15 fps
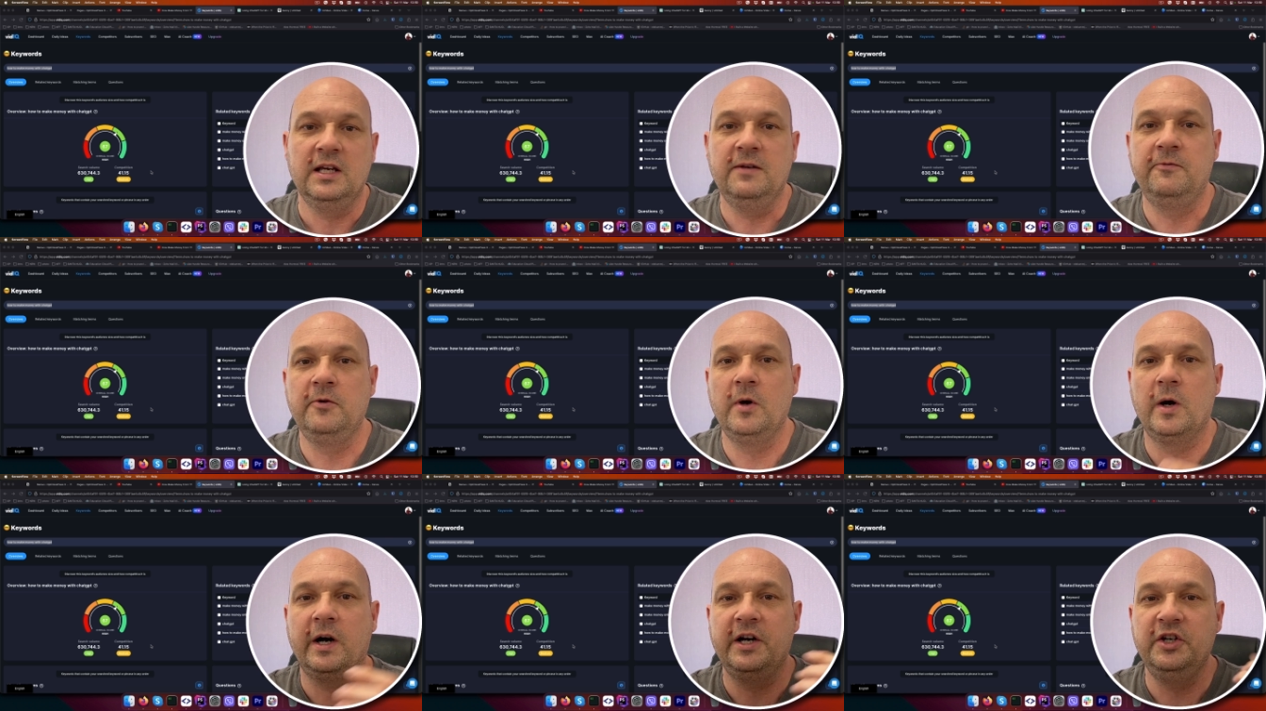If
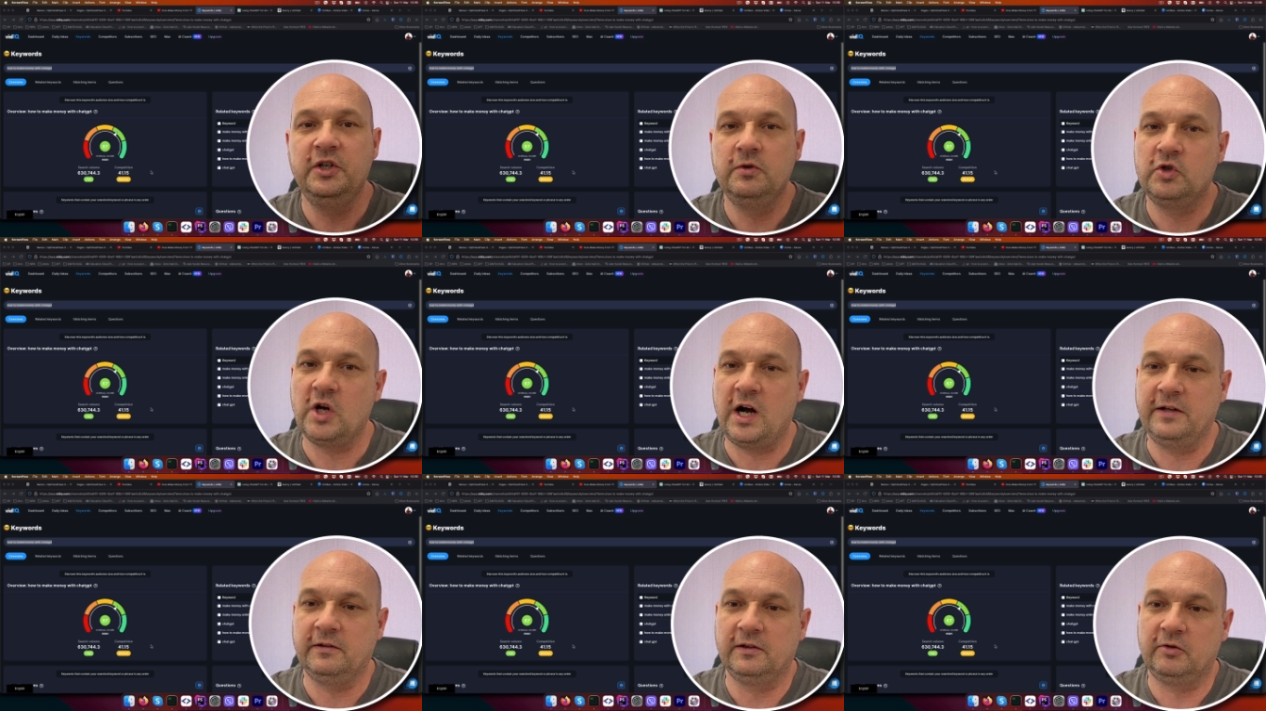you are a new
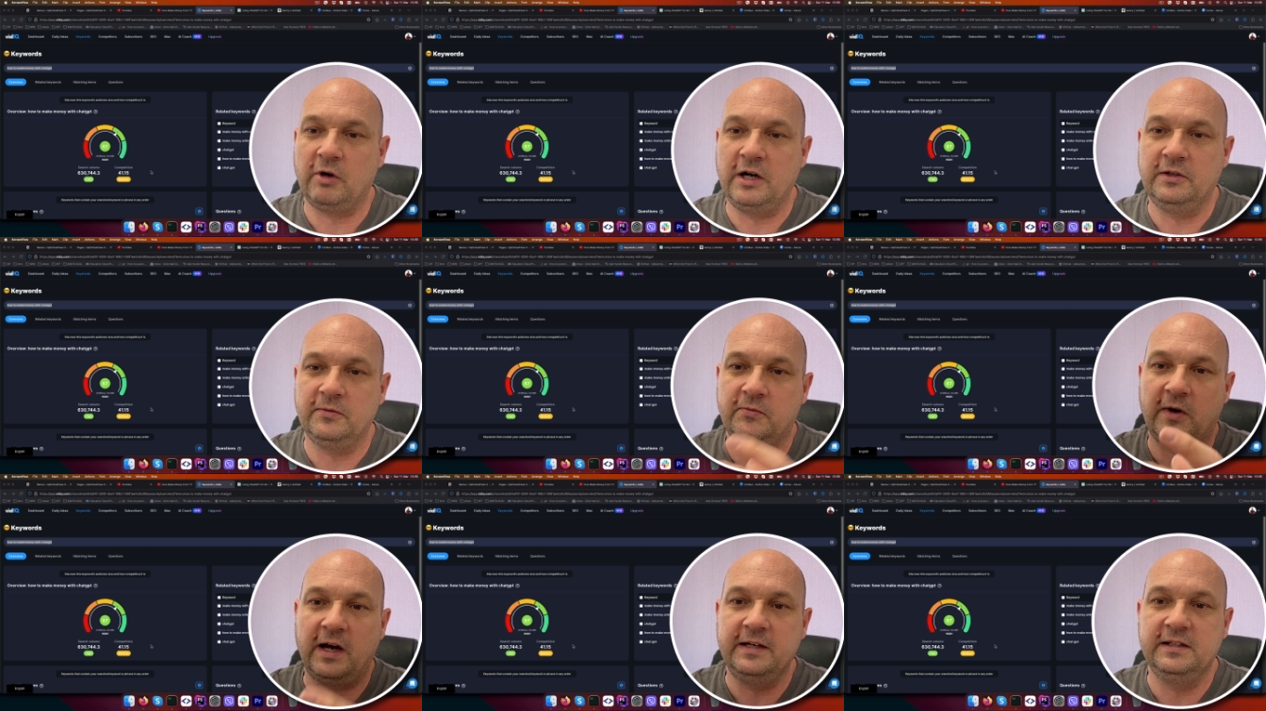channel, try to
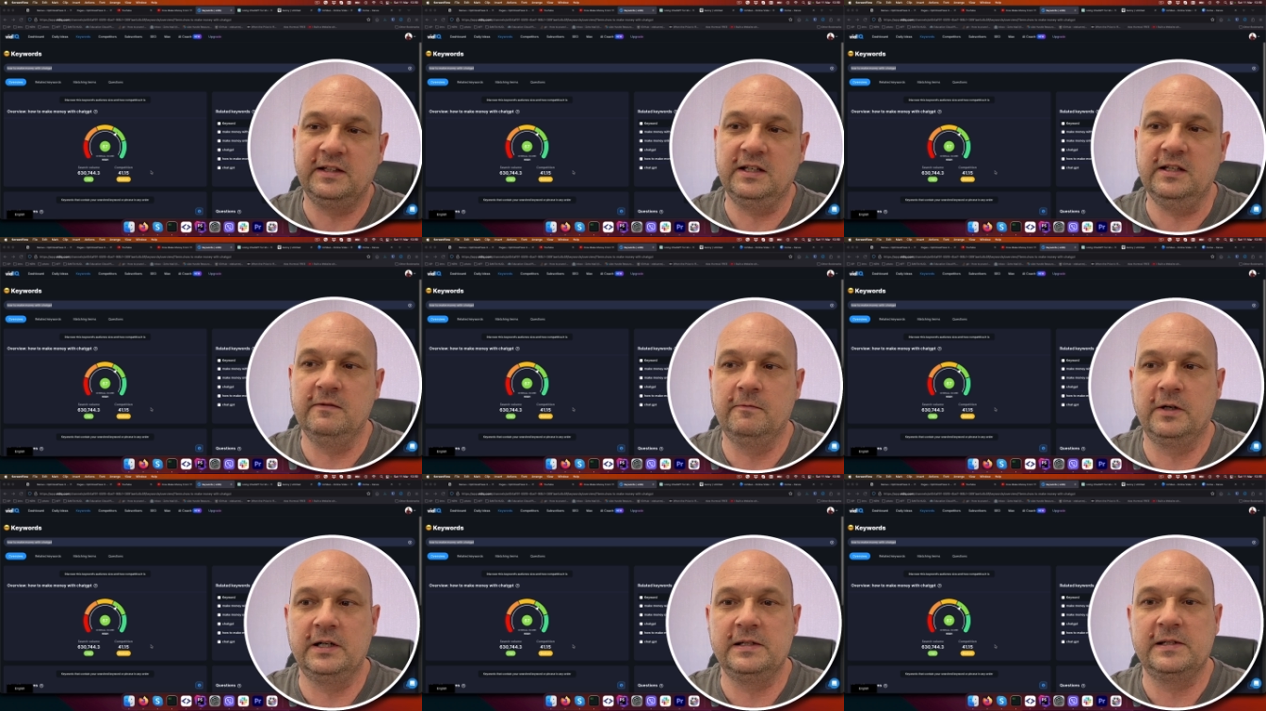find
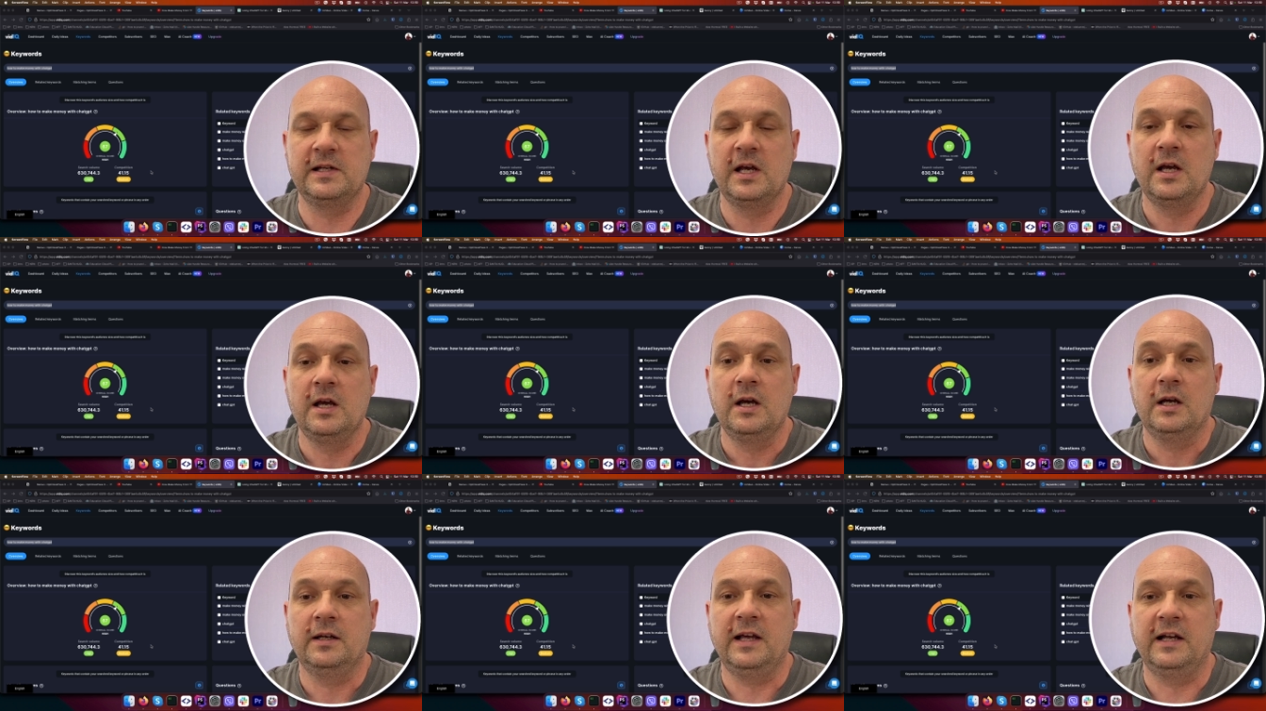keywords
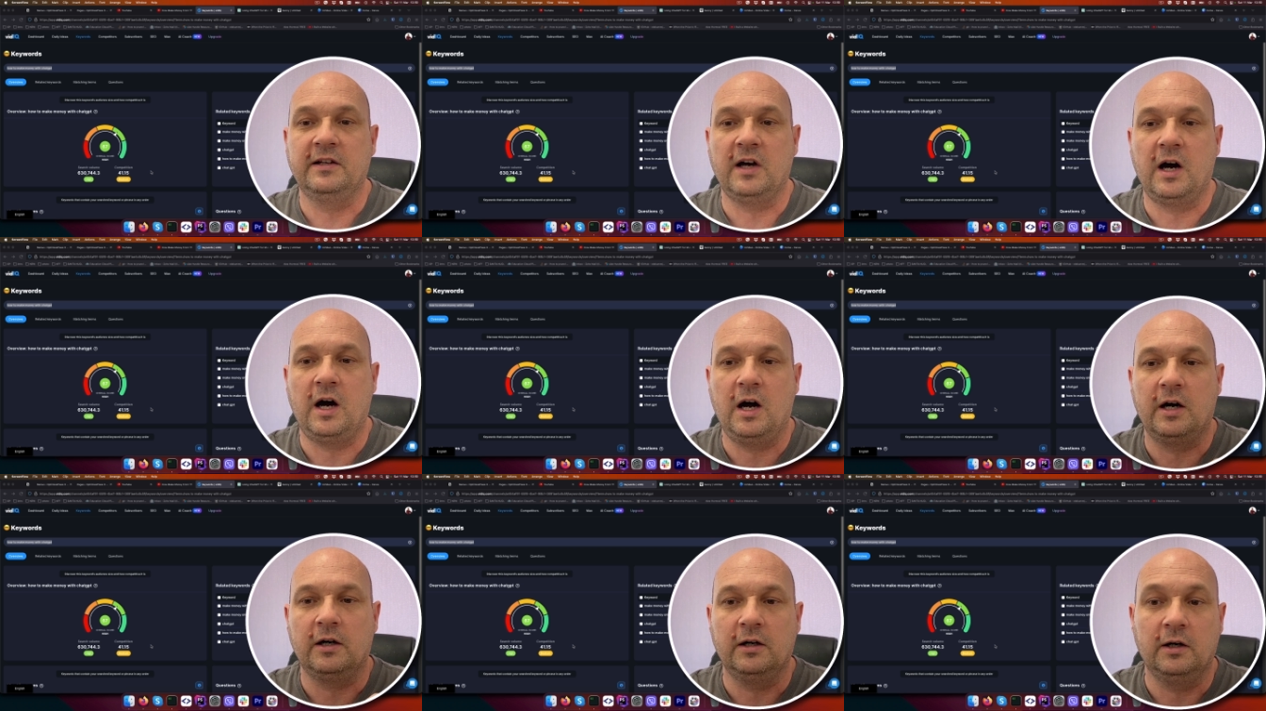that
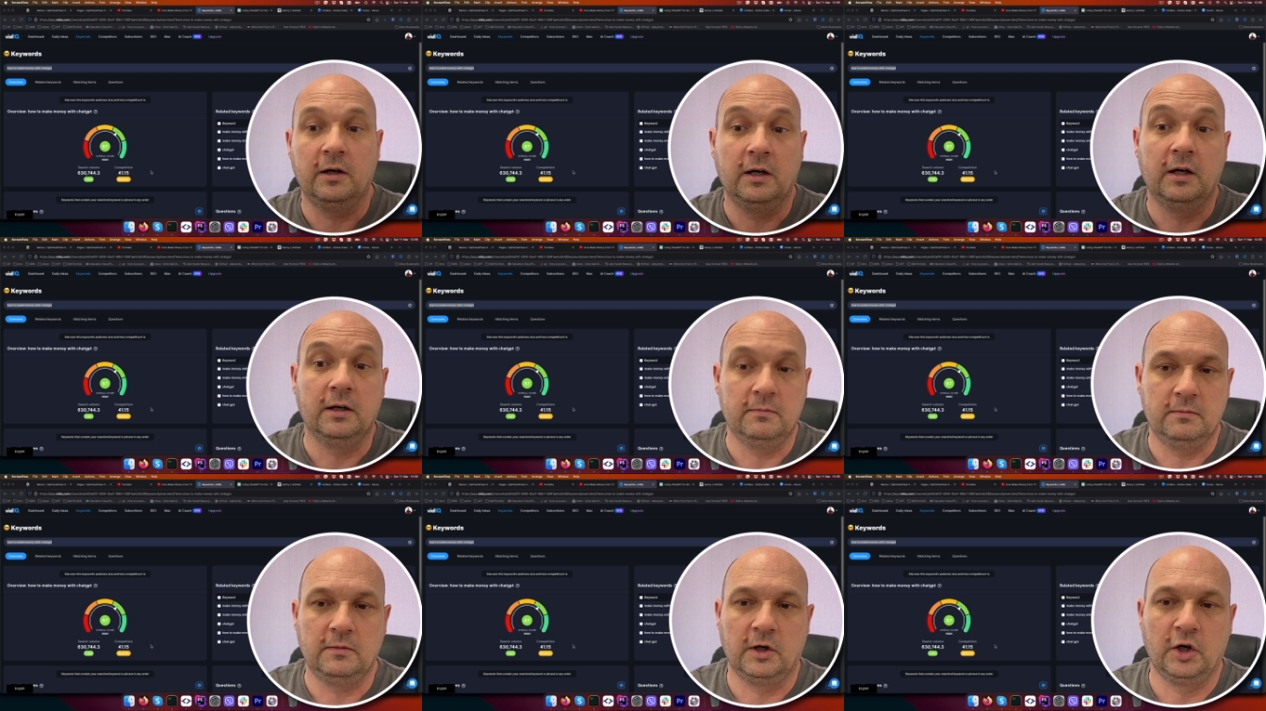are
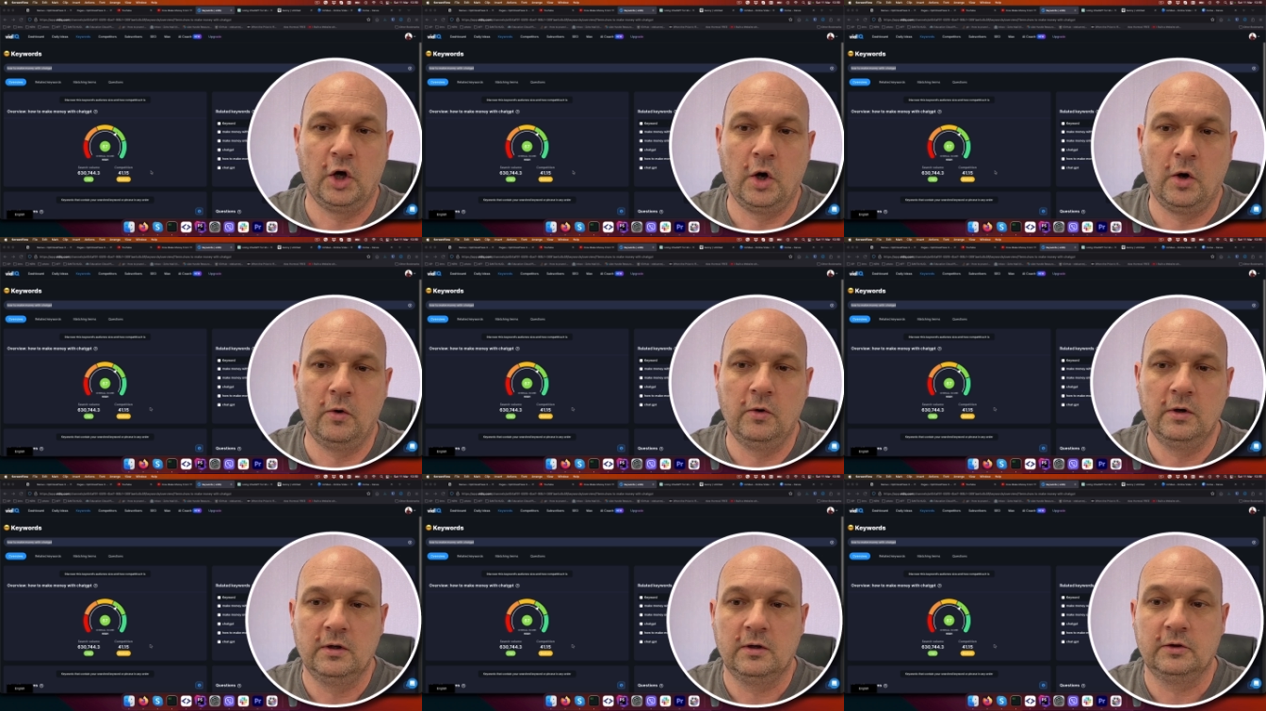
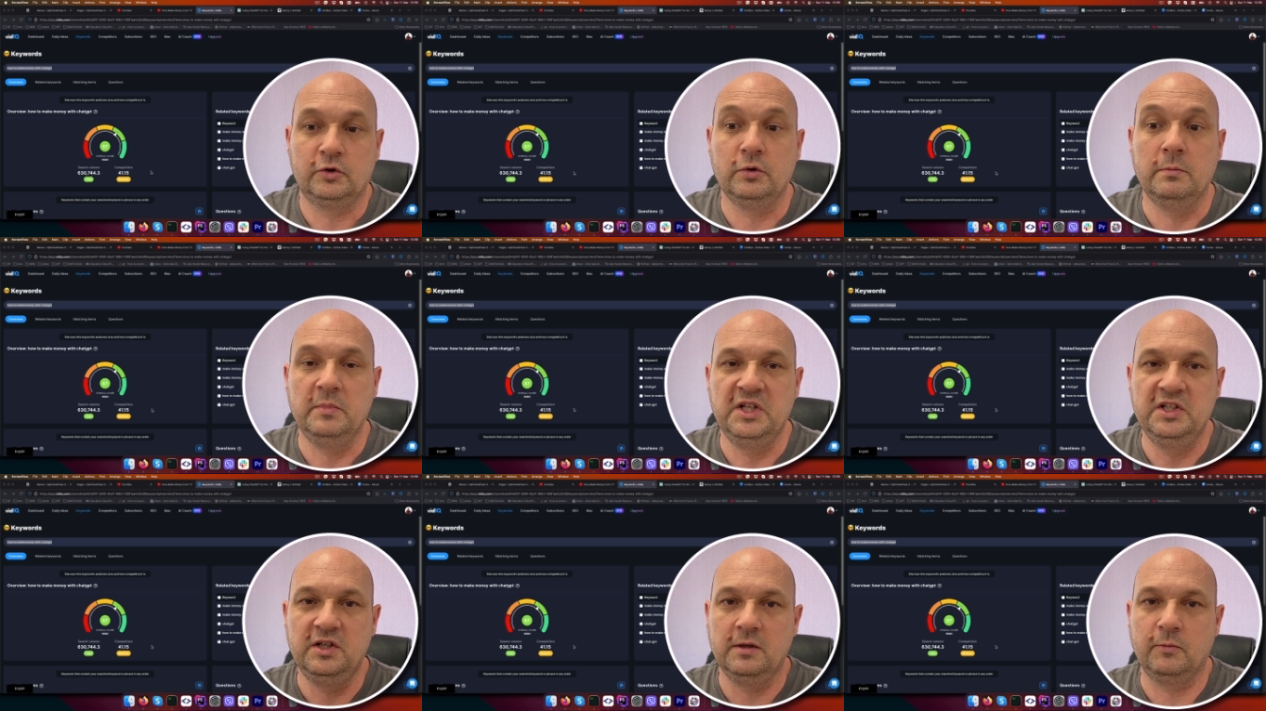low to
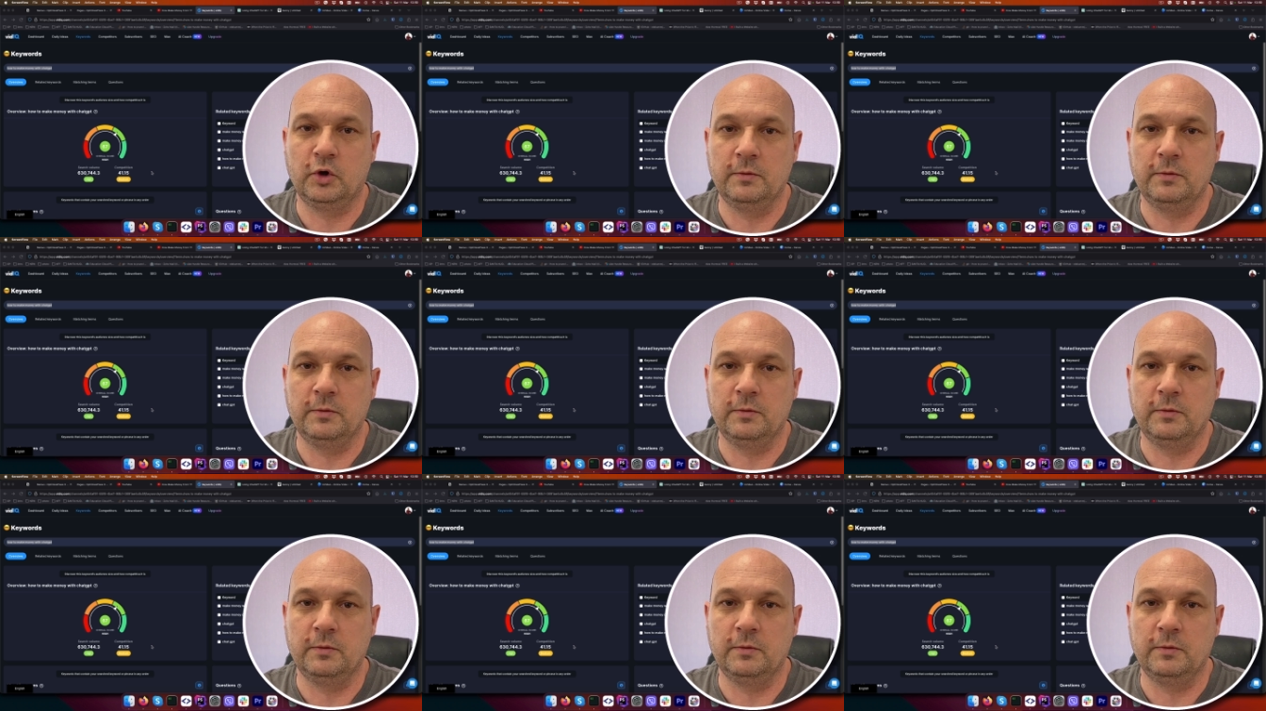medium